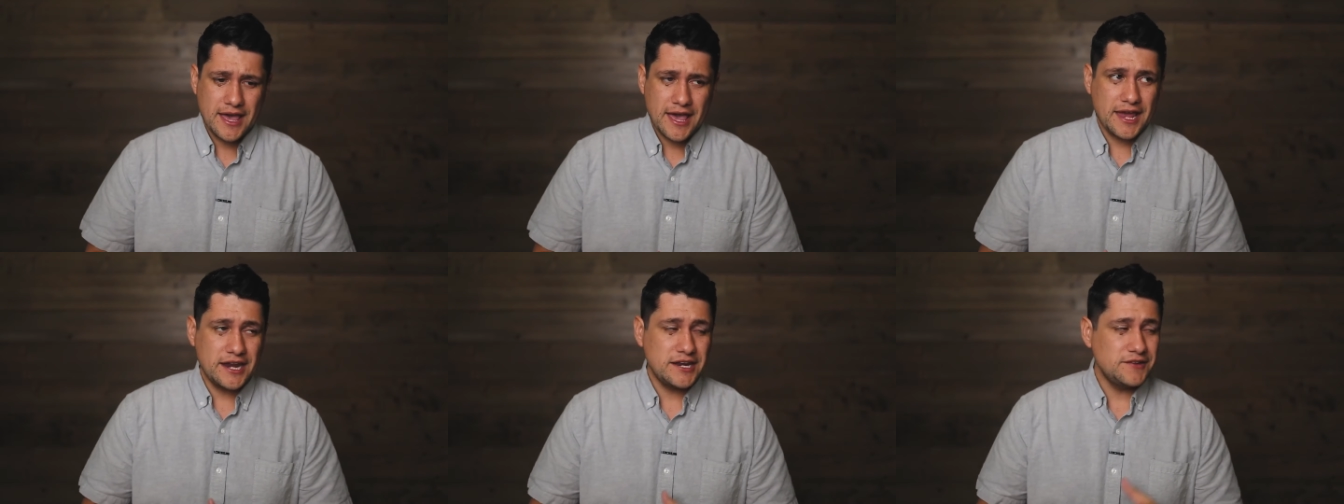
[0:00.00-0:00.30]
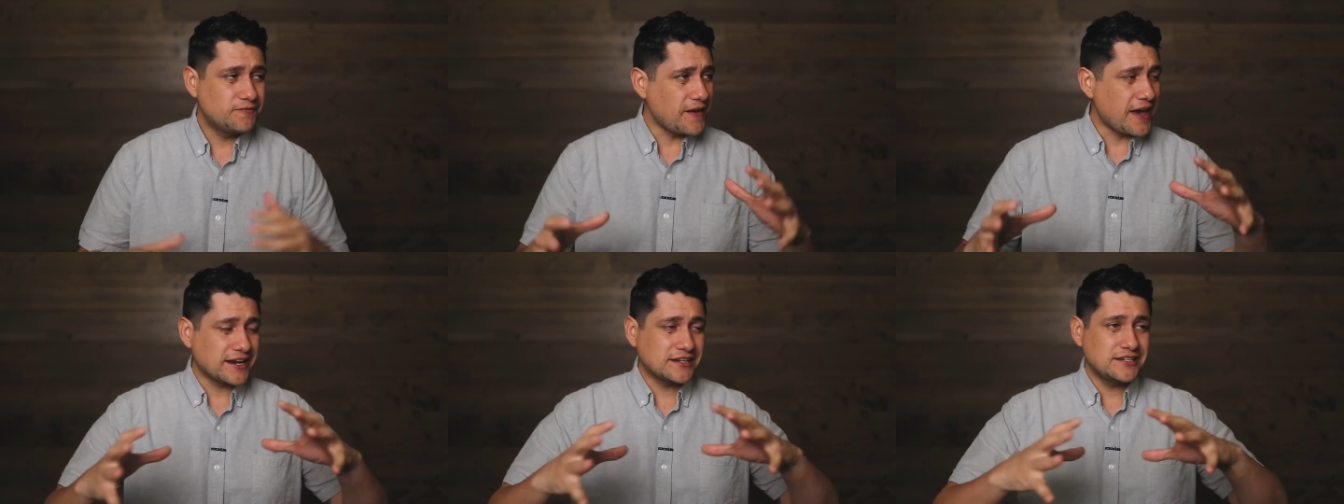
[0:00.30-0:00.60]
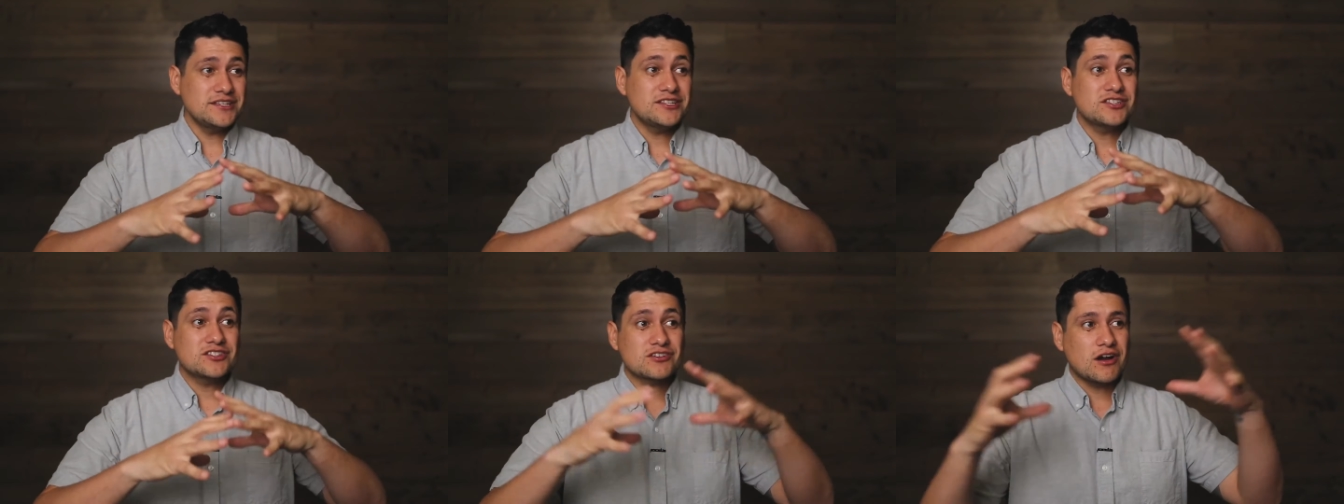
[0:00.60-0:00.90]
And in fact,
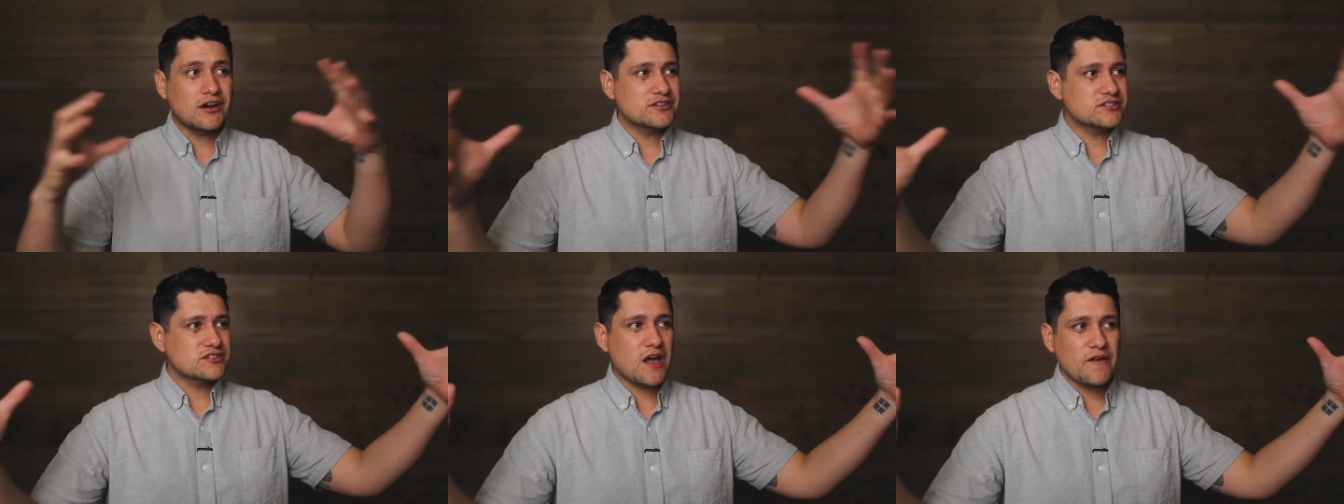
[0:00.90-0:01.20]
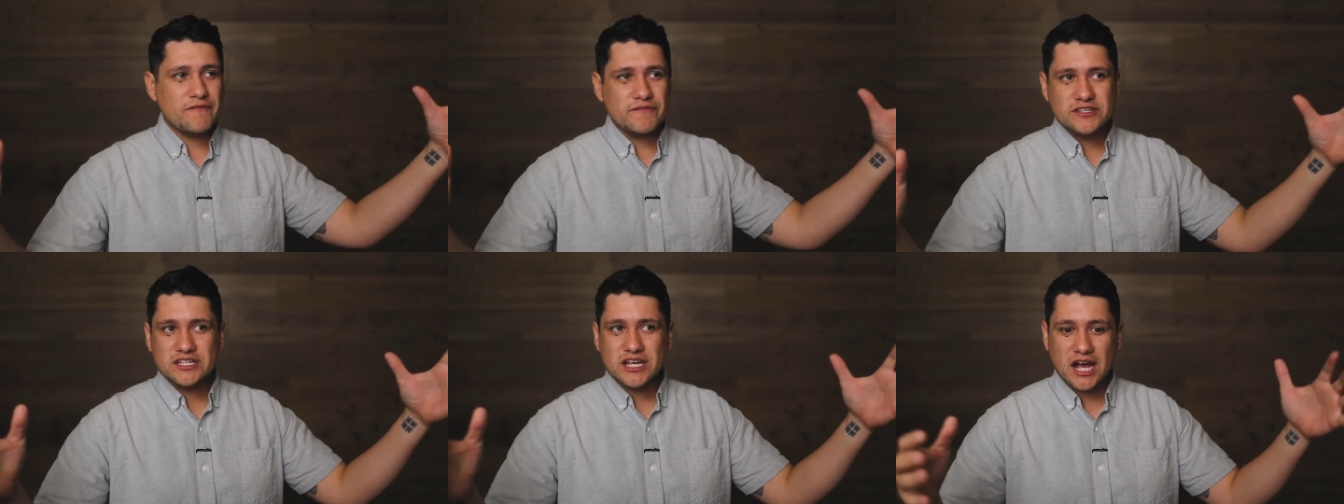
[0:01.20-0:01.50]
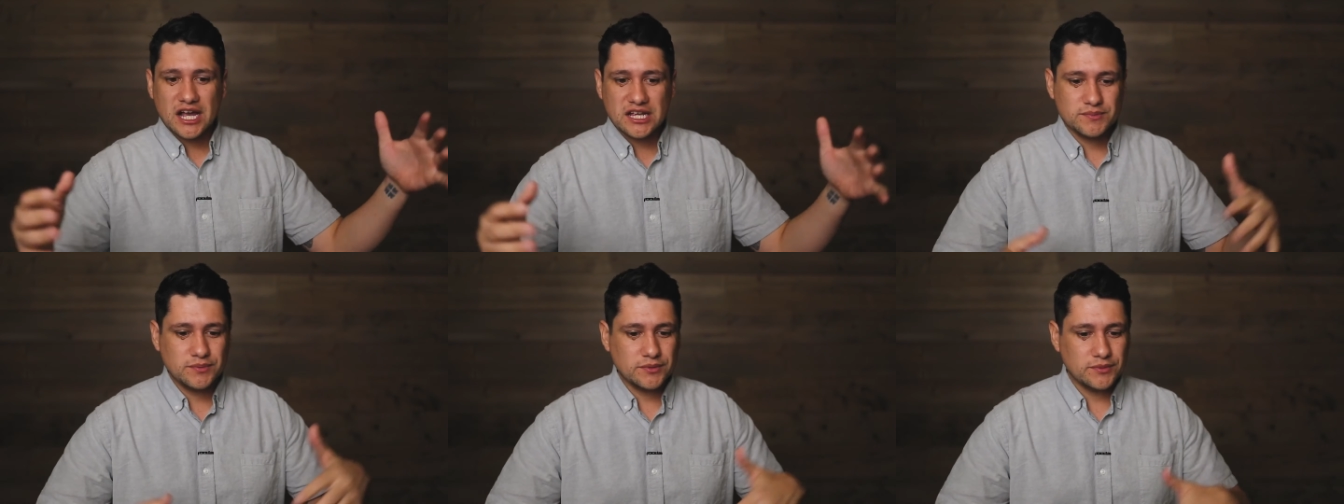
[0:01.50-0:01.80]
he starts off his
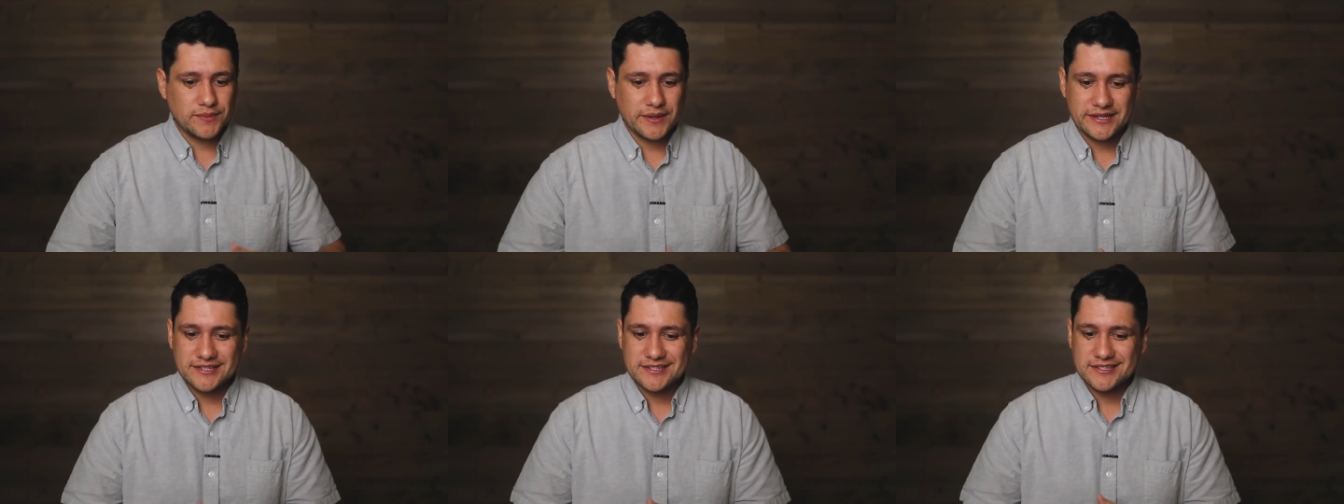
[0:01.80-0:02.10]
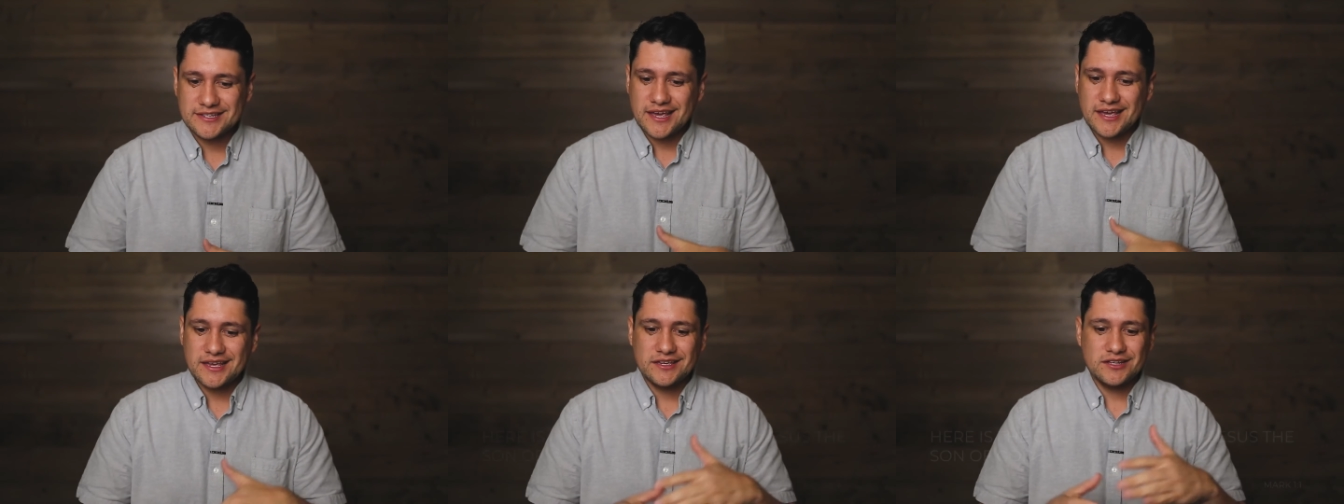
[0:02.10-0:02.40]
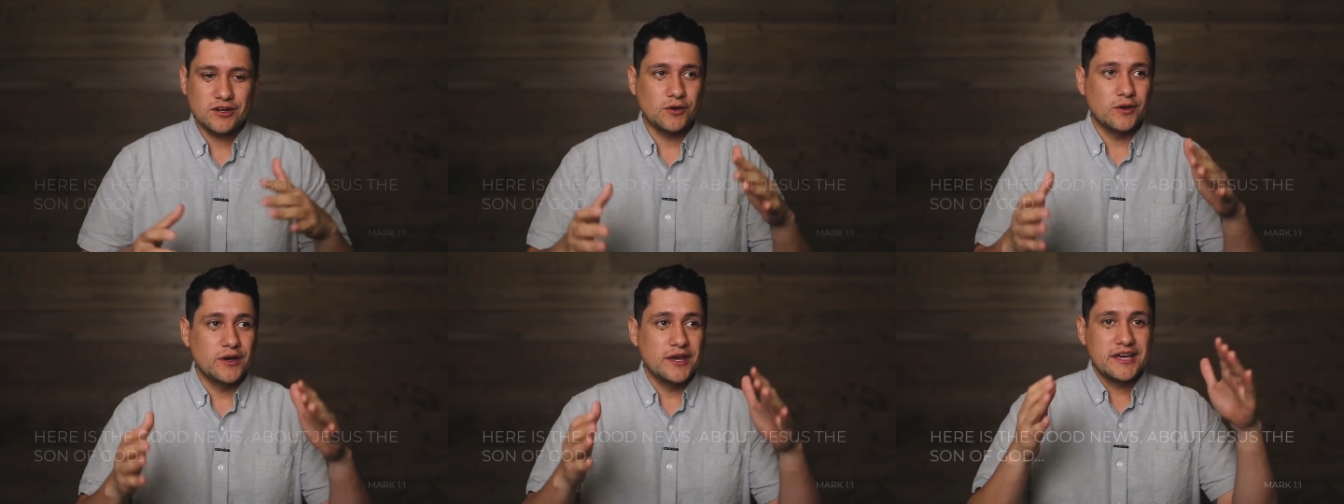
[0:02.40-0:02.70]
gospel by saying,